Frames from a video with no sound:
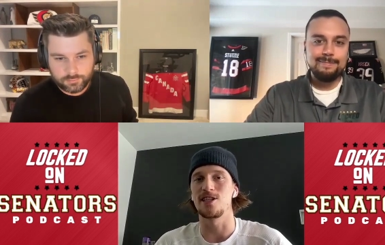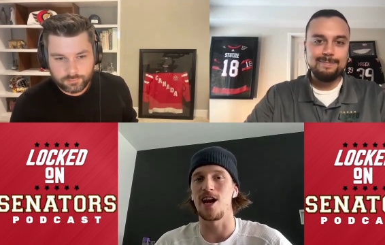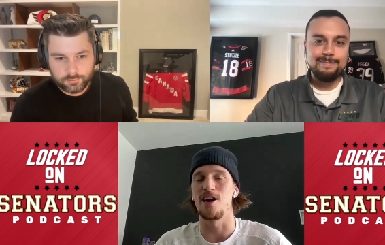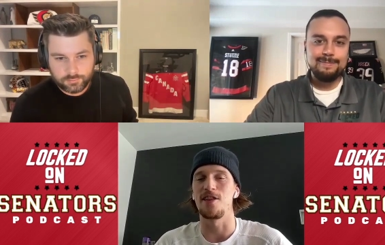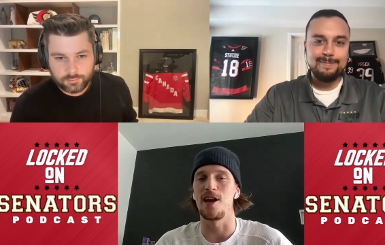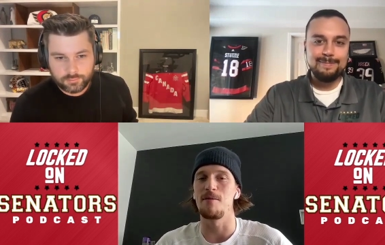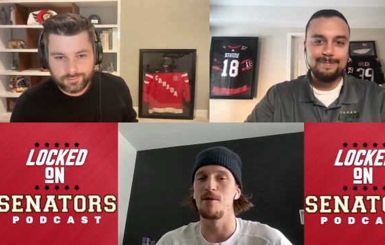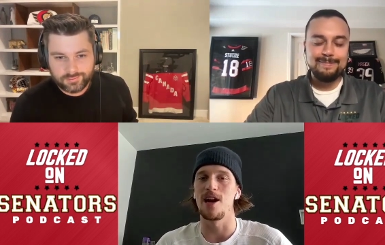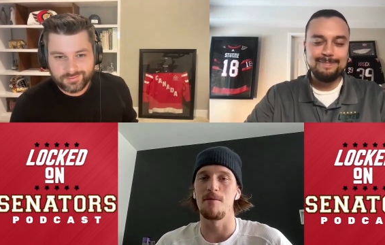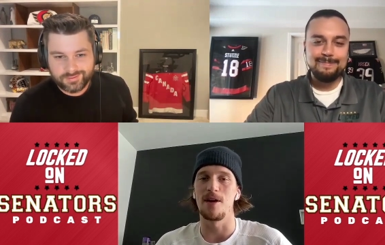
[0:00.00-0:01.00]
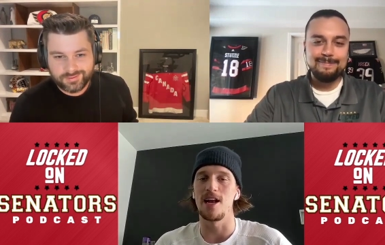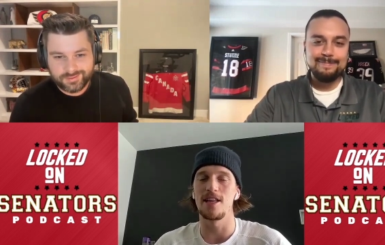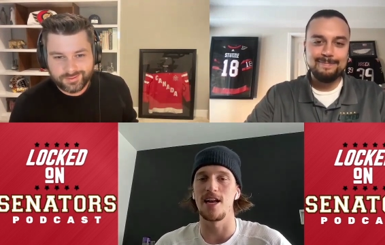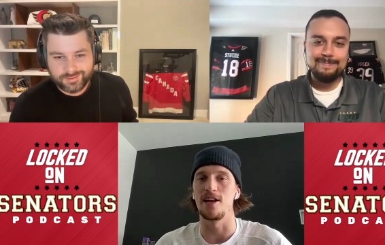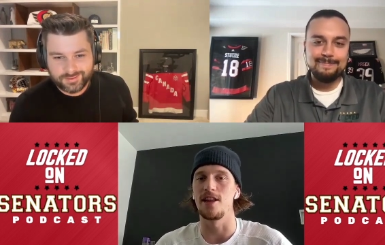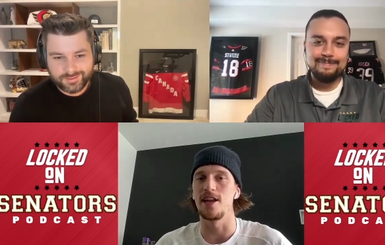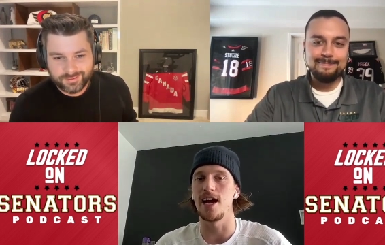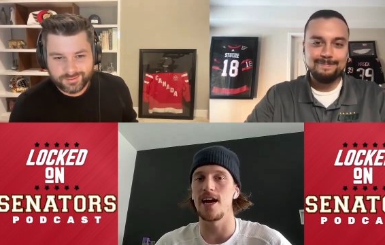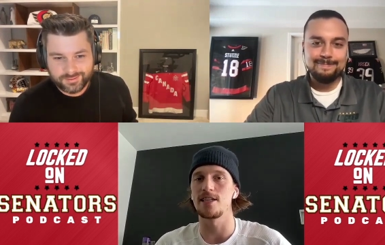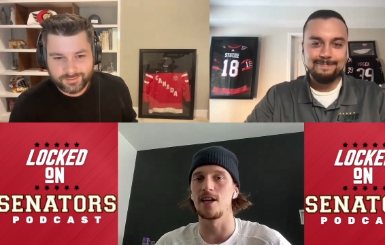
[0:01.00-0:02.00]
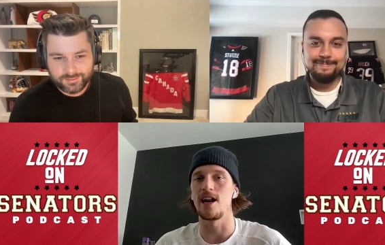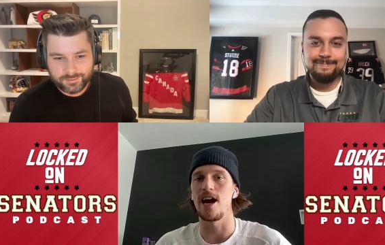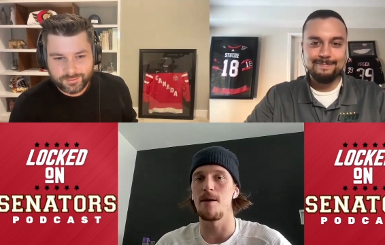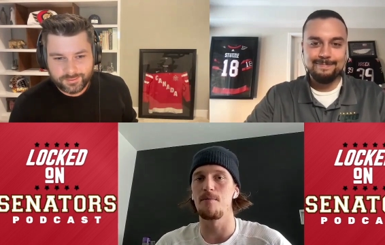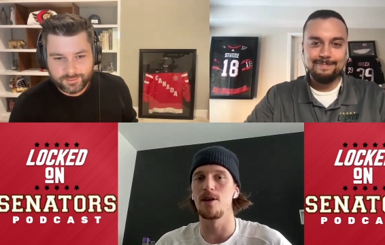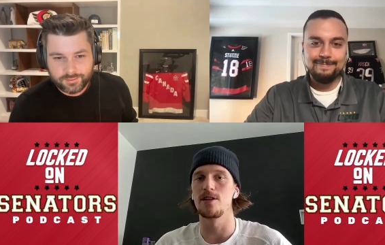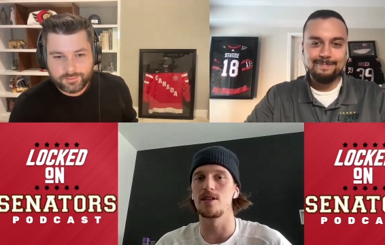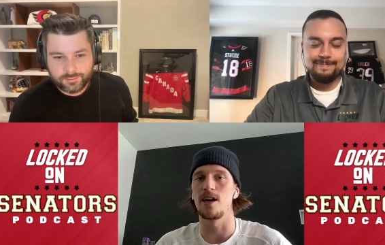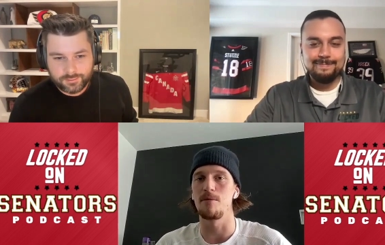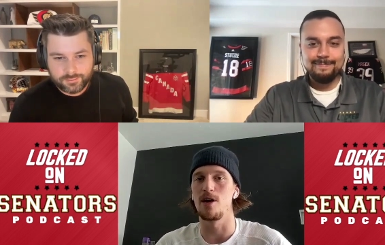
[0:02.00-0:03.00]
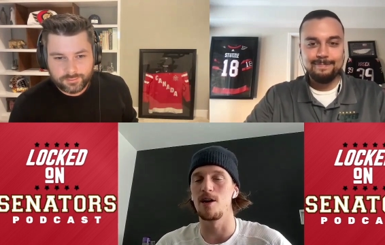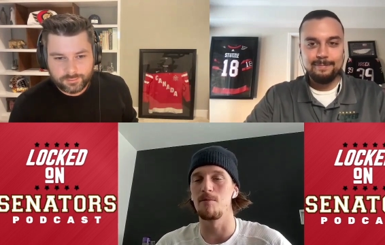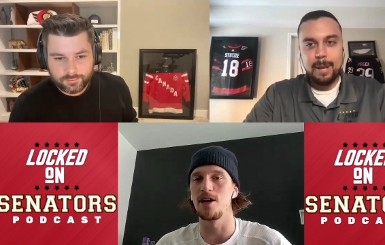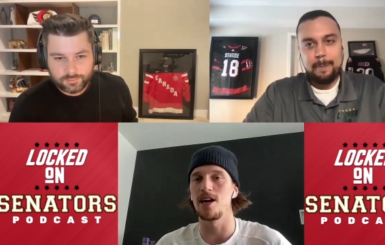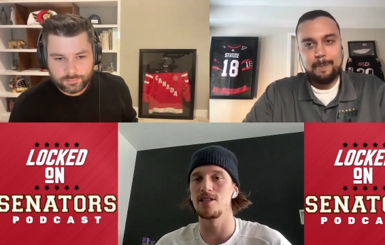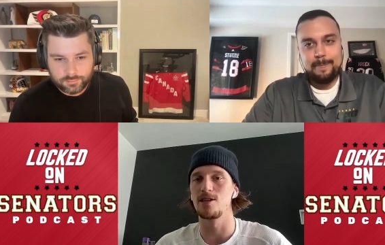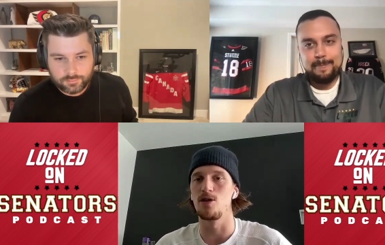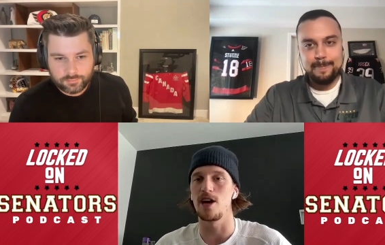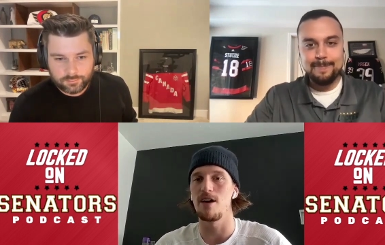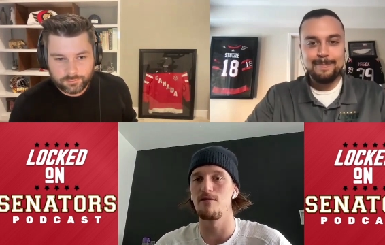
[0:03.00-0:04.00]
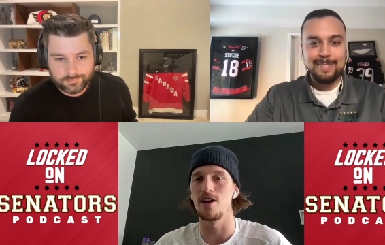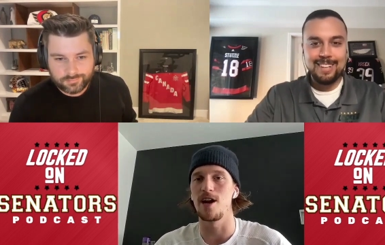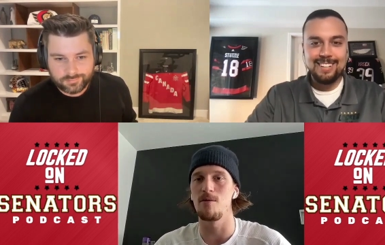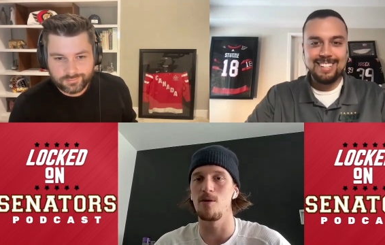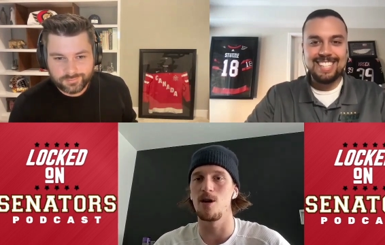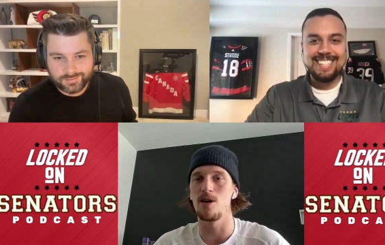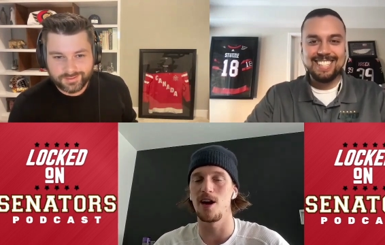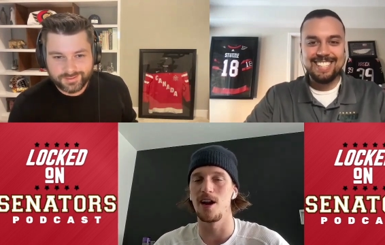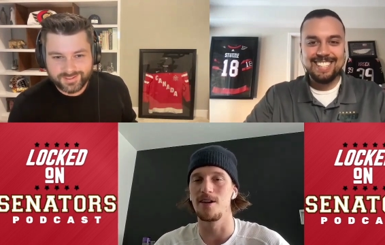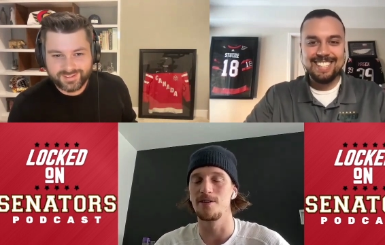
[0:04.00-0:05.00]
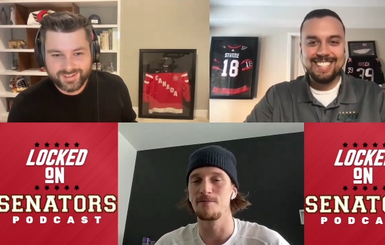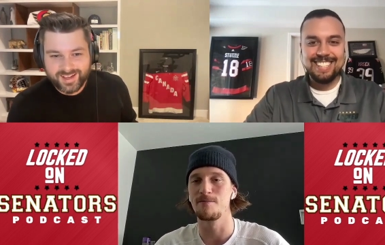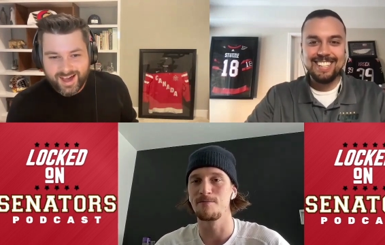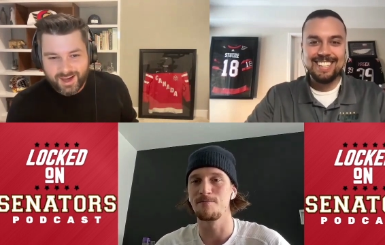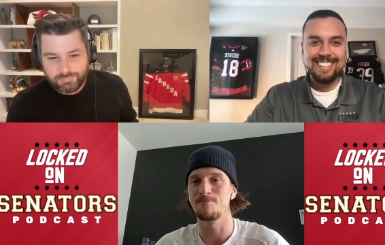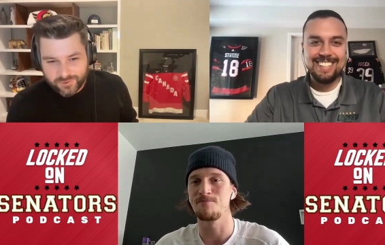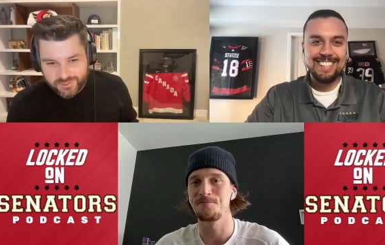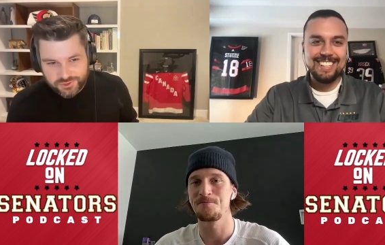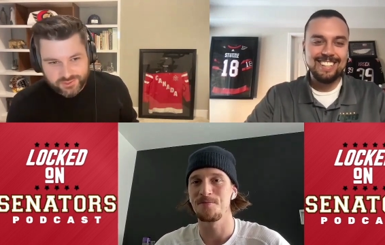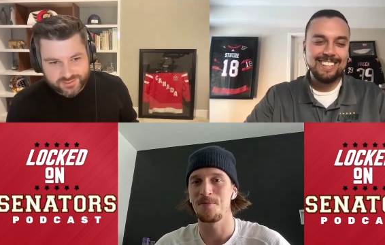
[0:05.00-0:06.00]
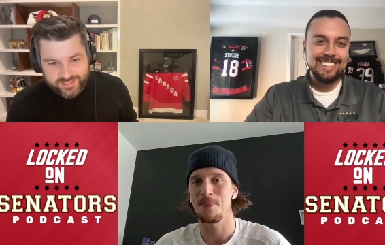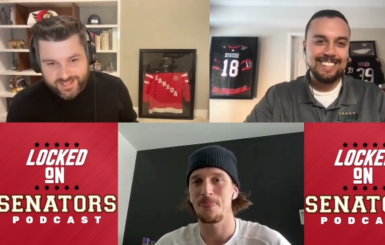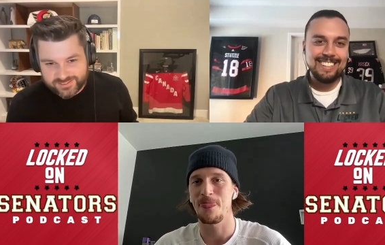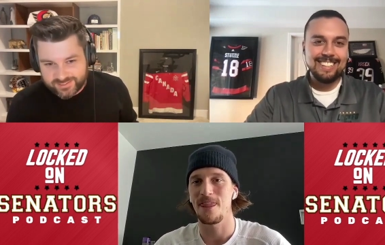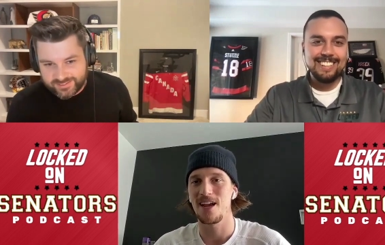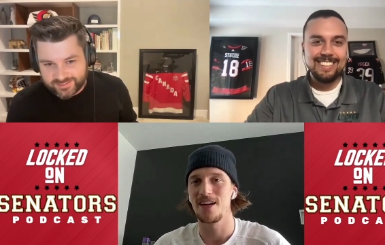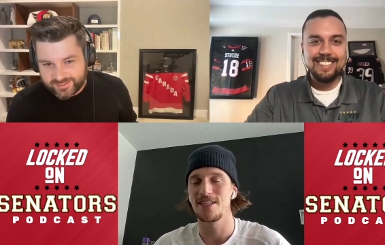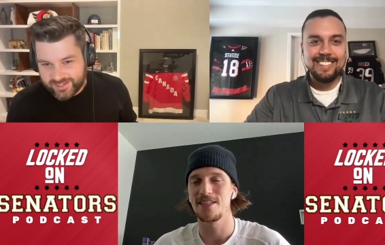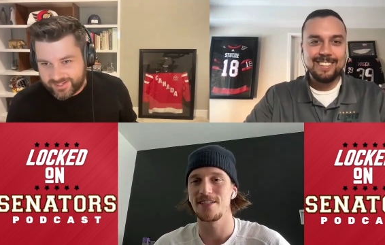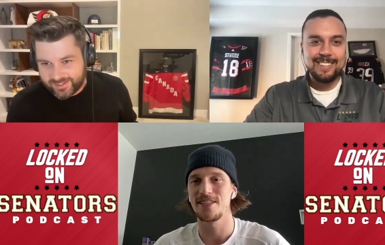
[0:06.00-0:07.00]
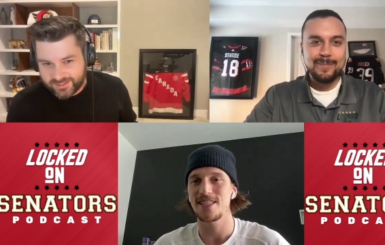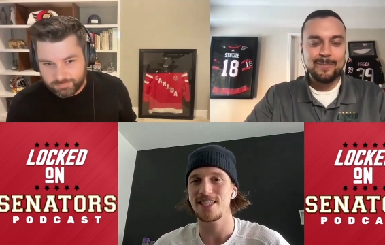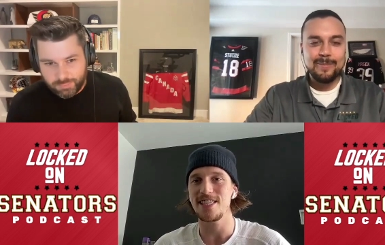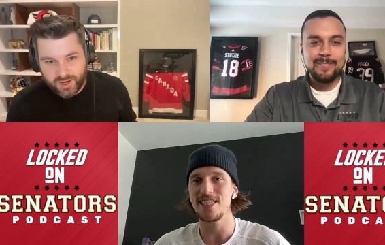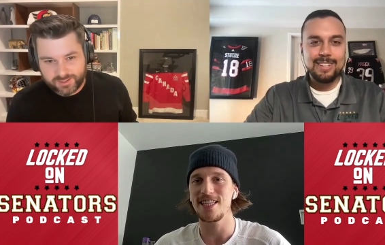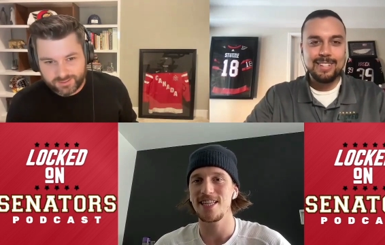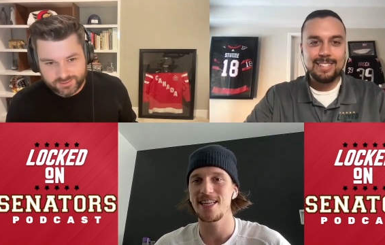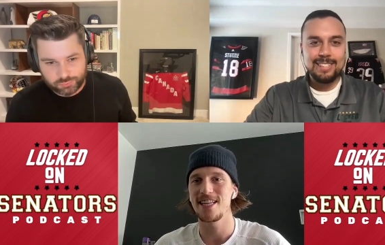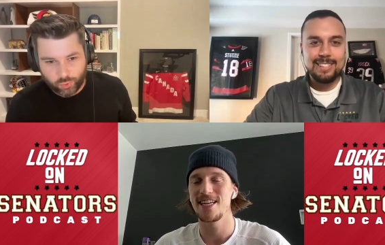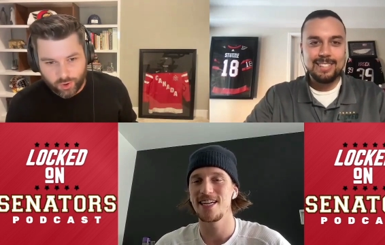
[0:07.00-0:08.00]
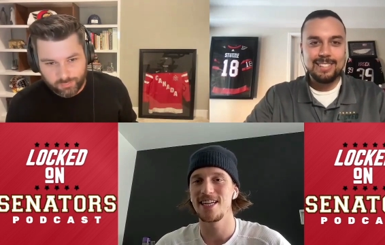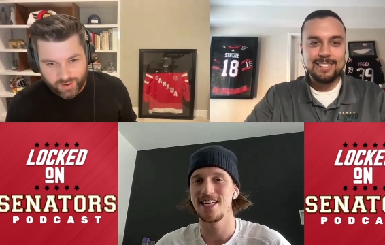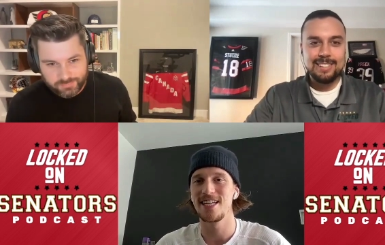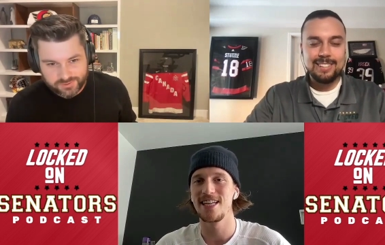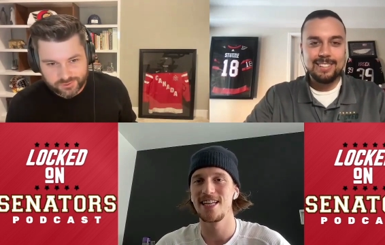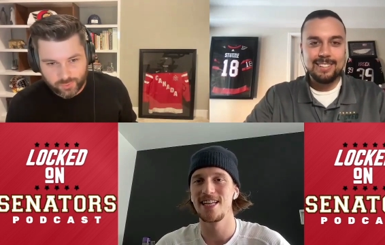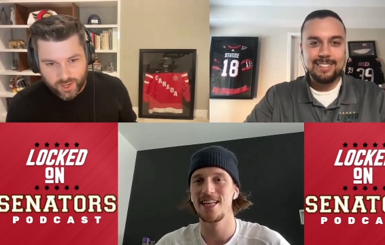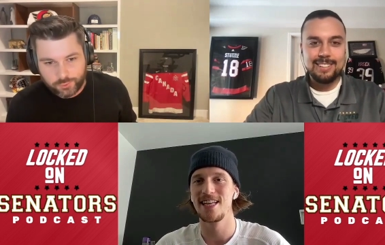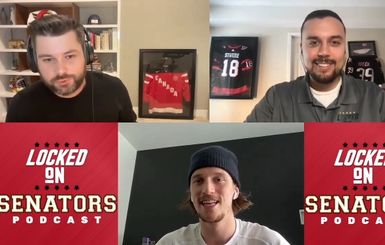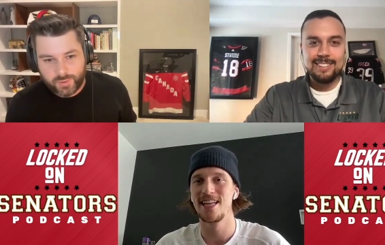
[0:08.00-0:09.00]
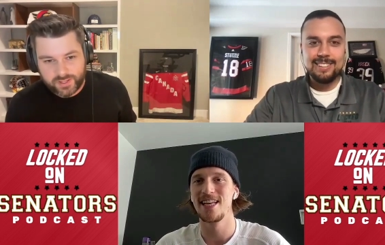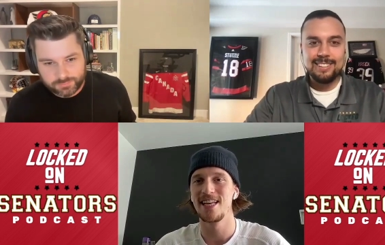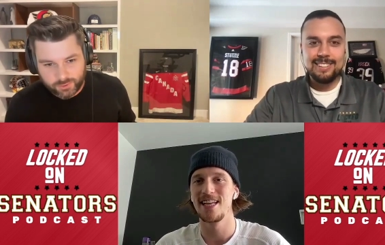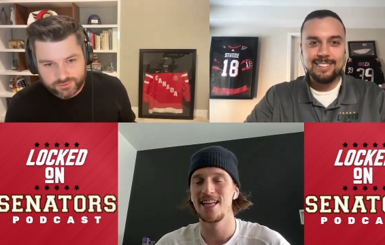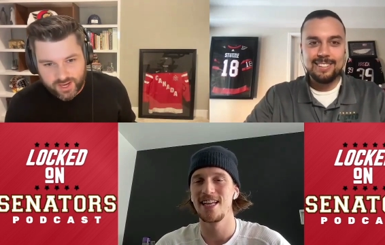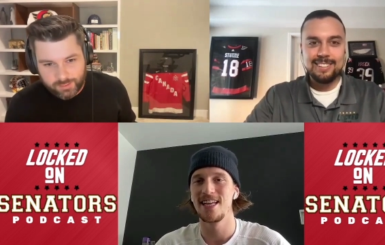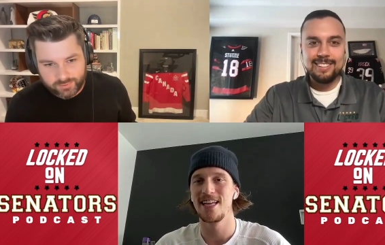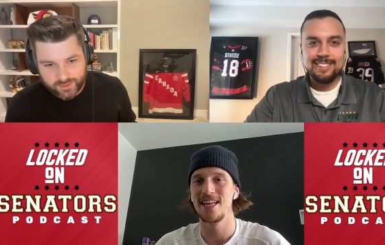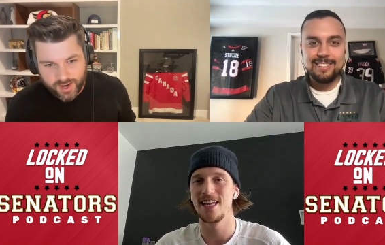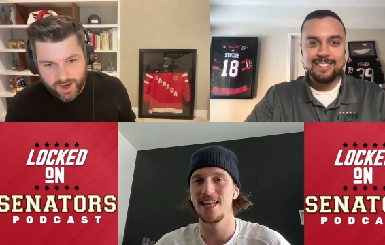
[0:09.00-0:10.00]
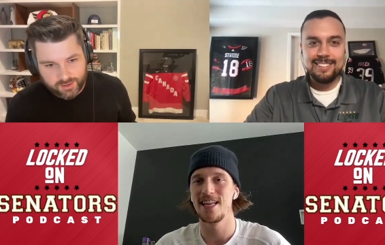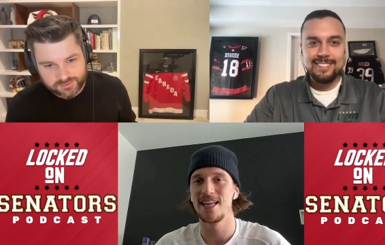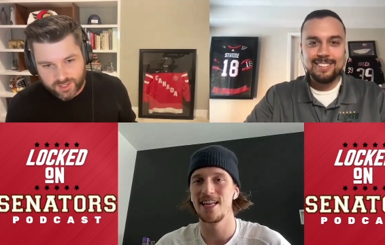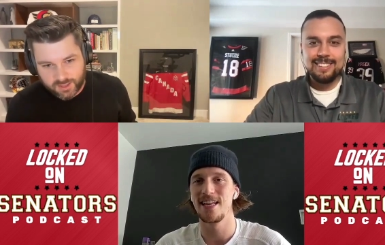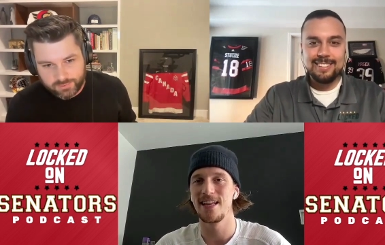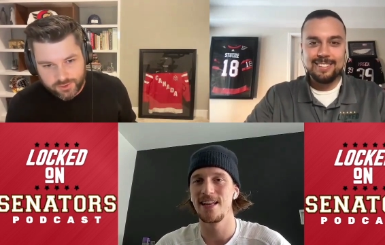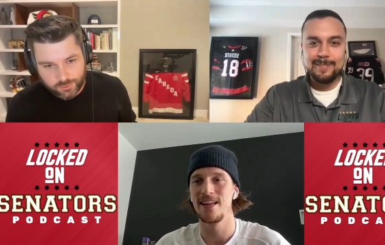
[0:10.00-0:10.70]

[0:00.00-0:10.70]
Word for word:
Speaker 1: a scary thing, but I mean, at the end of the accident happens. I bought him a nice little gift, and now we're all good.
Speaker 2: I'm pretty sure the Sens lead the league in bucketless warm-ups as well. Who spends the most time on their hair? It's got to be